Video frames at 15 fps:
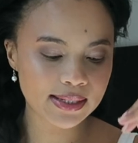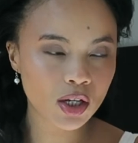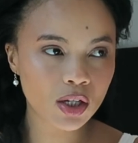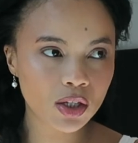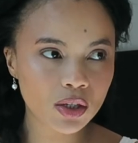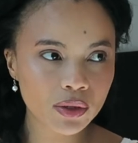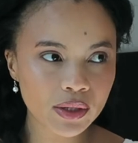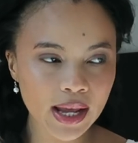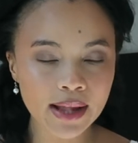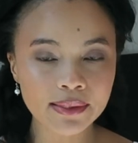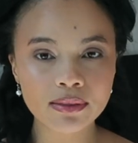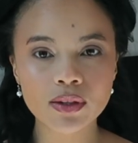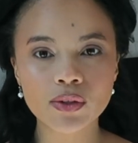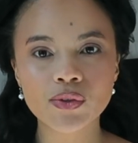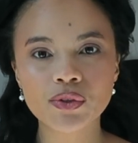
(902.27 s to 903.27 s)
look
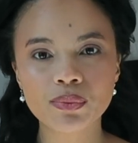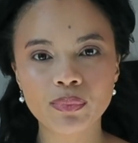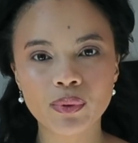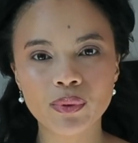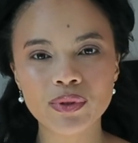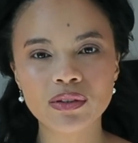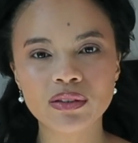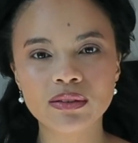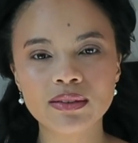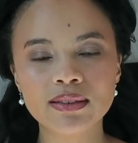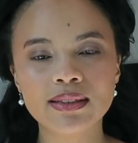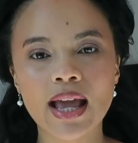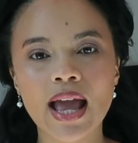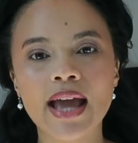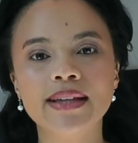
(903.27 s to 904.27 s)
at those
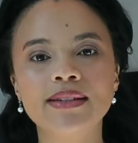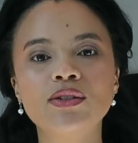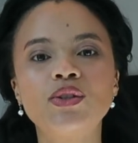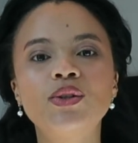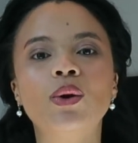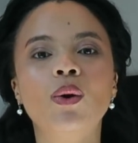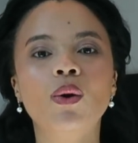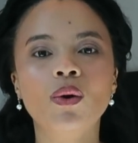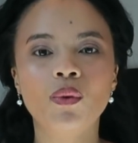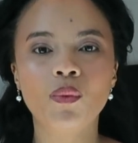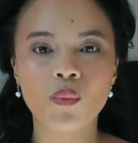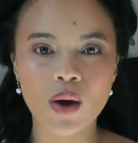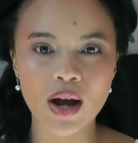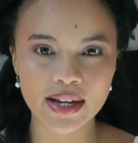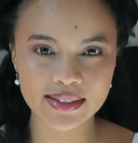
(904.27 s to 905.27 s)
portals as your
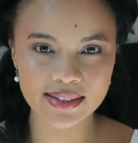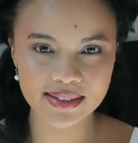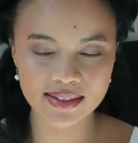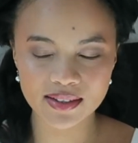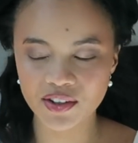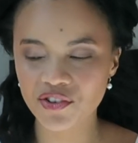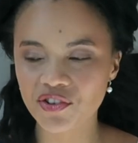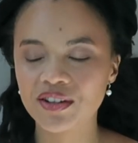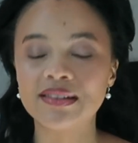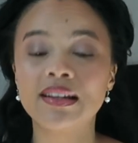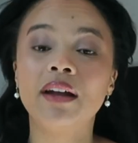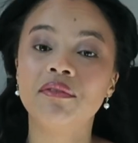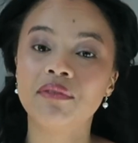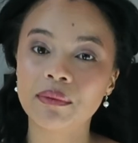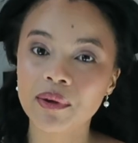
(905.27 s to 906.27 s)
wider searches.
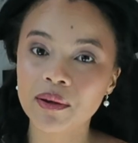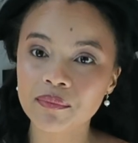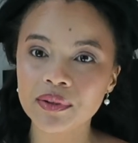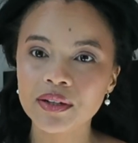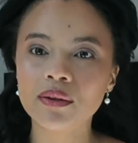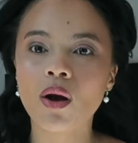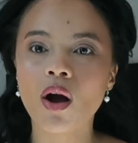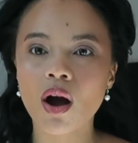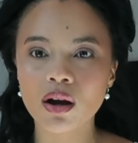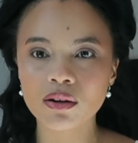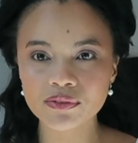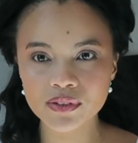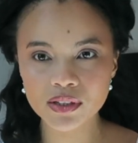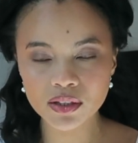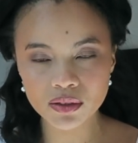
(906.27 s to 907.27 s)
And remember,
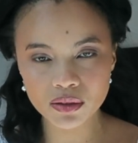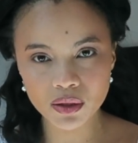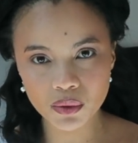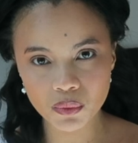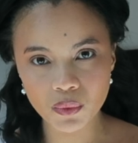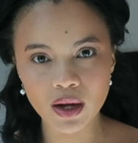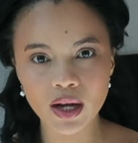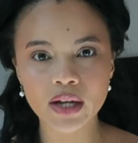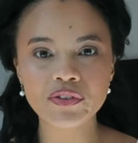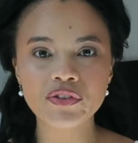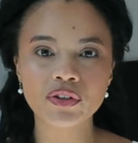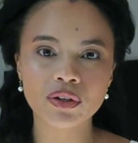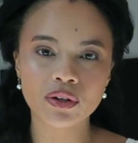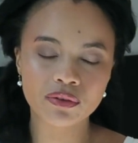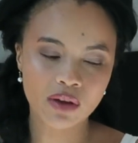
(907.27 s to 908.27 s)
after you go wide,
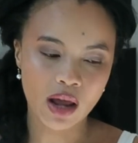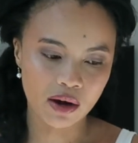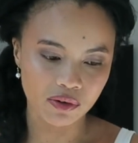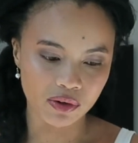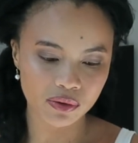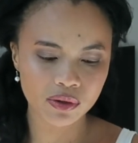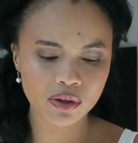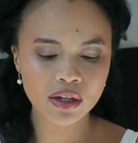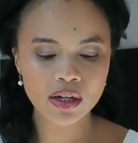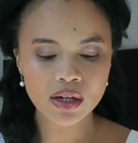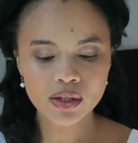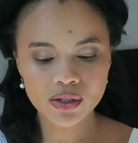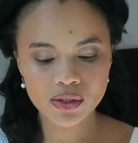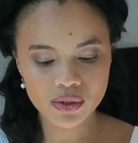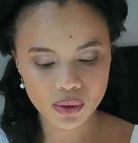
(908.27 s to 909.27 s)
you go narrow.
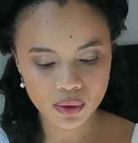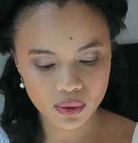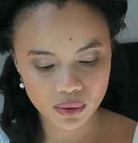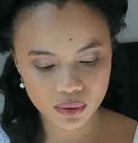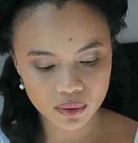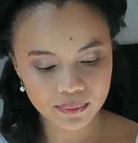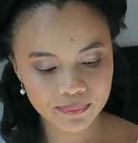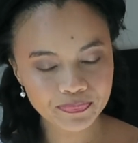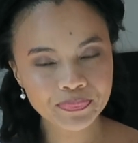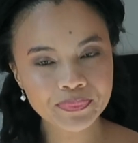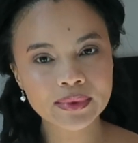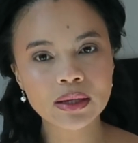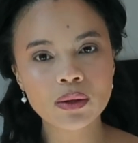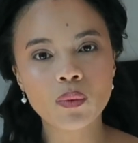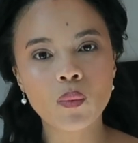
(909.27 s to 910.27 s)
So
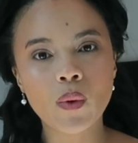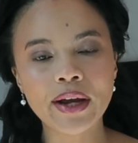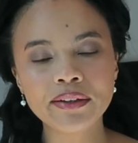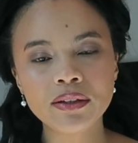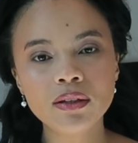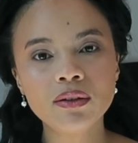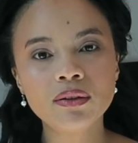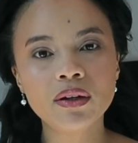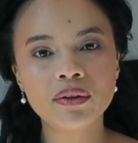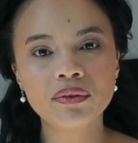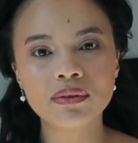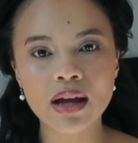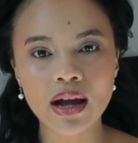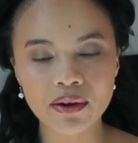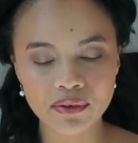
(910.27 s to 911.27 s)
when you go
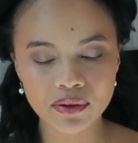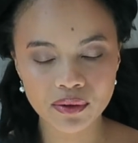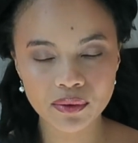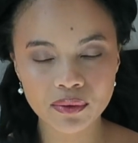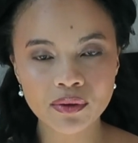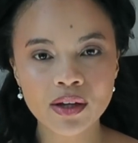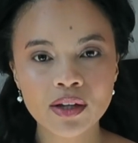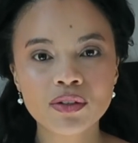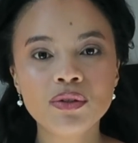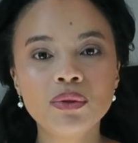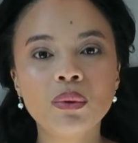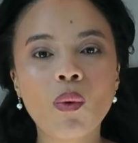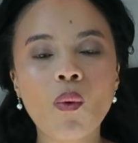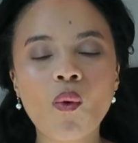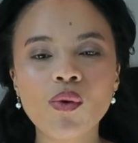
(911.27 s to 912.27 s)
narrow,
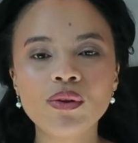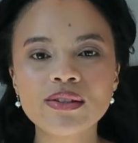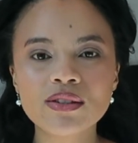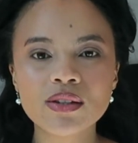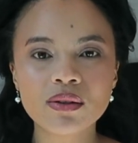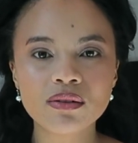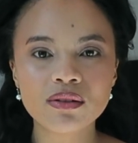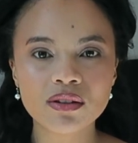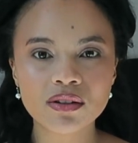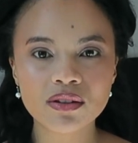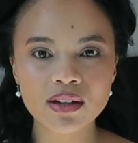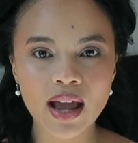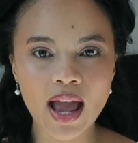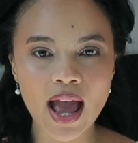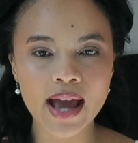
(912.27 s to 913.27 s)
you also
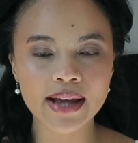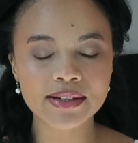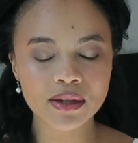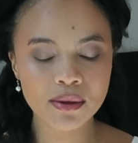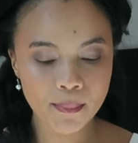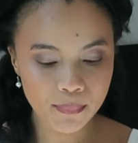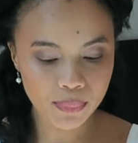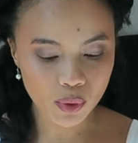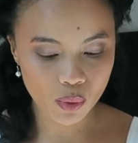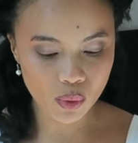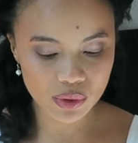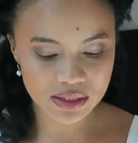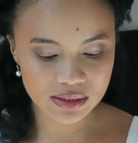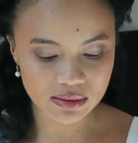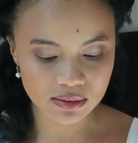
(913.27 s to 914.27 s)
look at
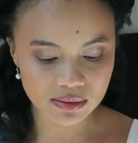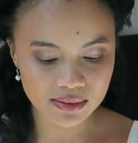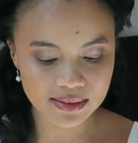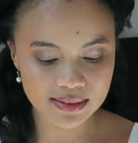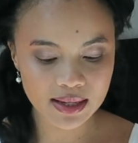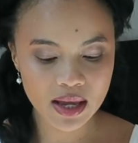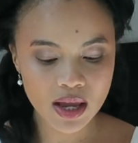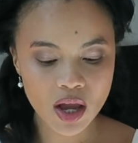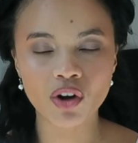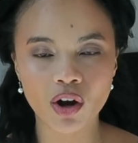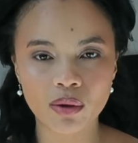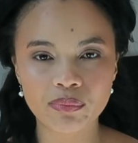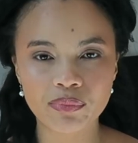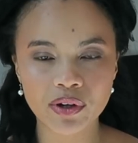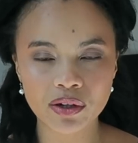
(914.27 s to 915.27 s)
portals,
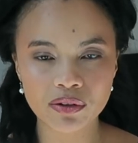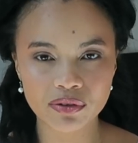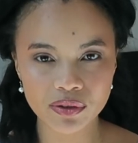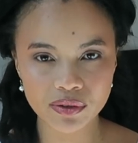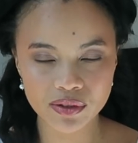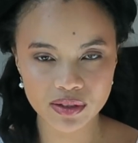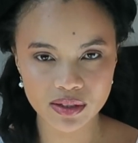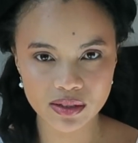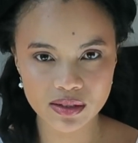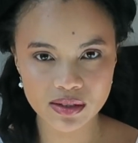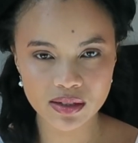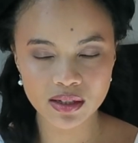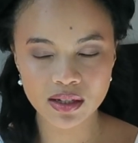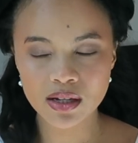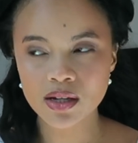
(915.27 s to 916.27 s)
job
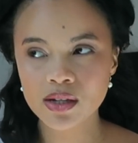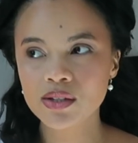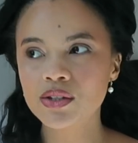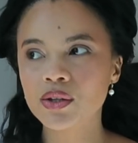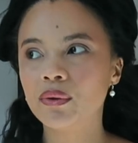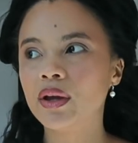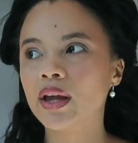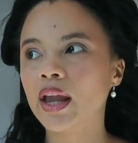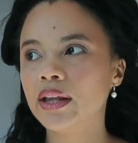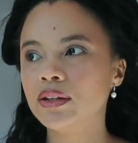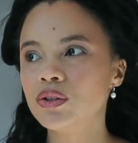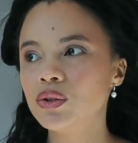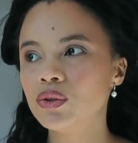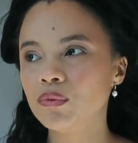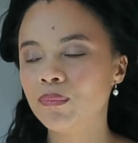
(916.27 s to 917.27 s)
recruiters. So
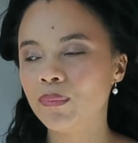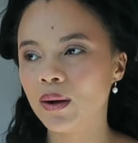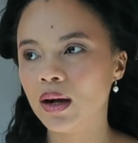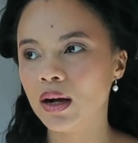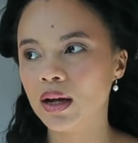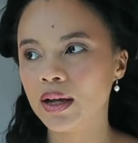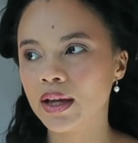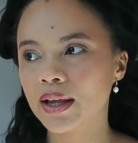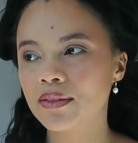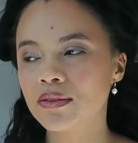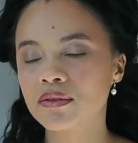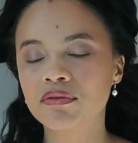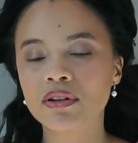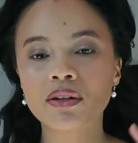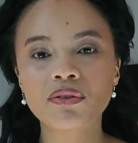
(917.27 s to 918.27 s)
in Dubai,
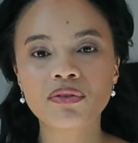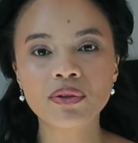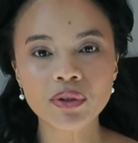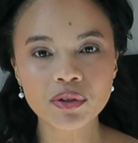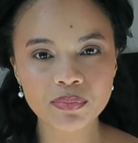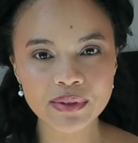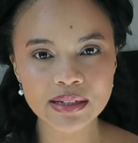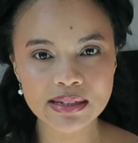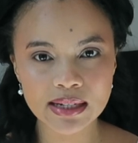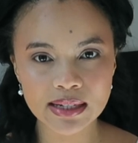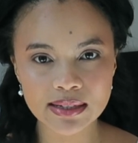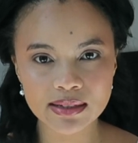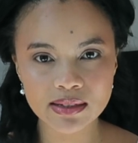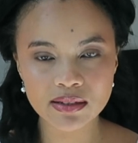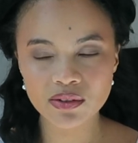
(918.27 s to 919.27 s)
the recruitment
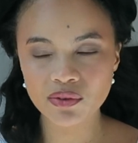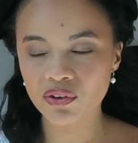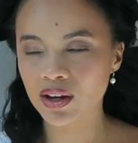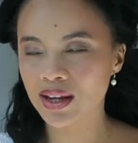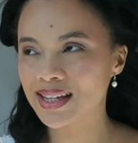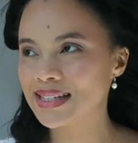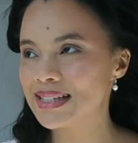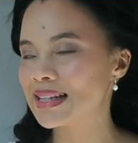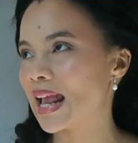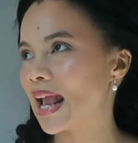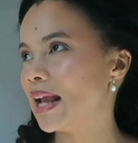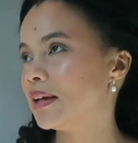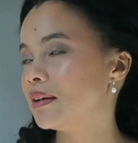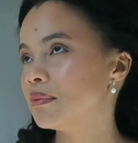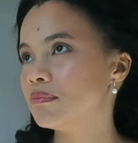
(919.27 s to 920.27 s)
industry is
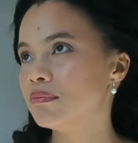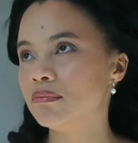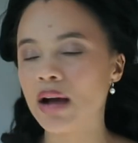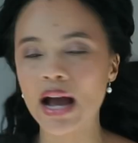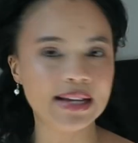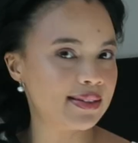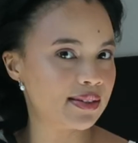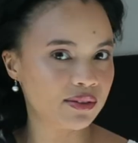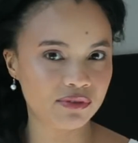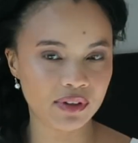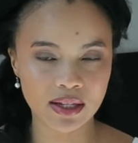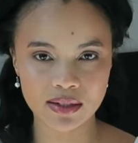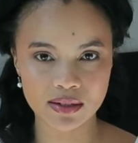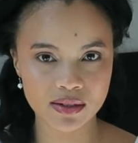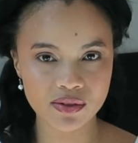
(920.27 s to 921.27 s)
a massive
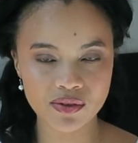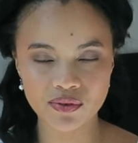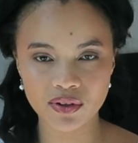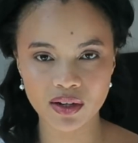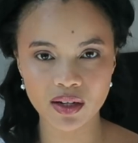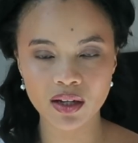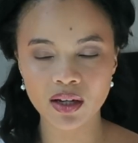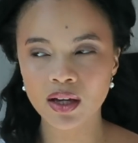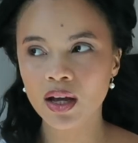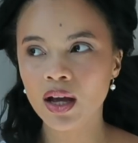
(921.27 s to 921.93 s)
industry.